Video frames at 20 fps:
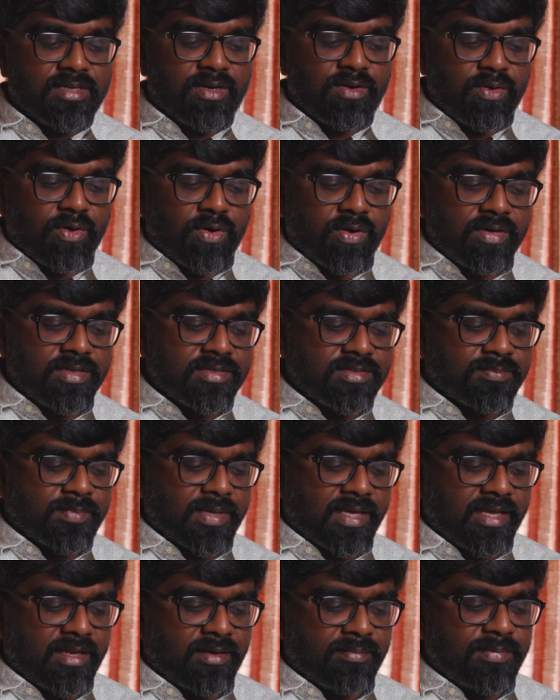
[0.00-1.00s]
the Lord is
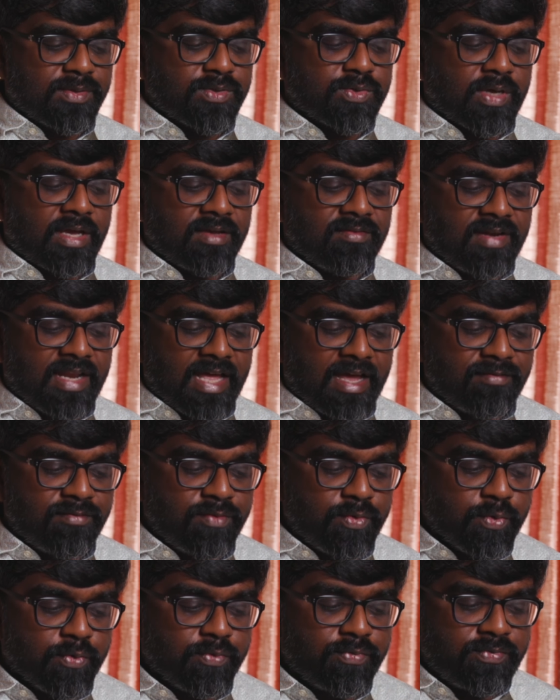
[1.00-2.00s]
my helper. So I will have
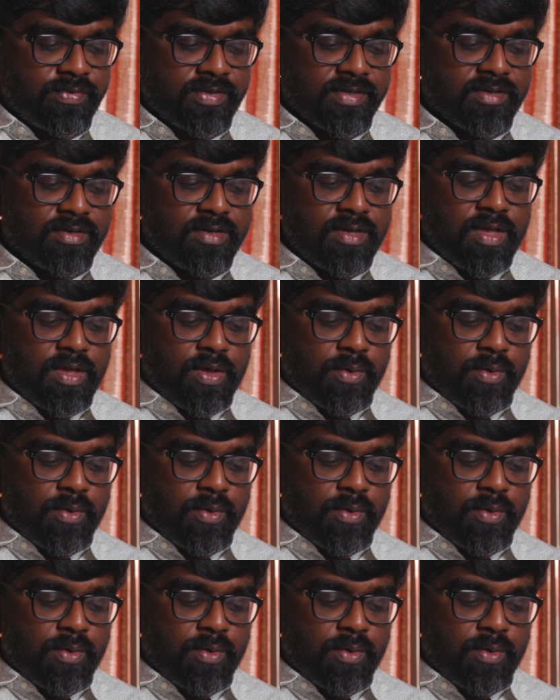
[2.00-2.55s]
no fear.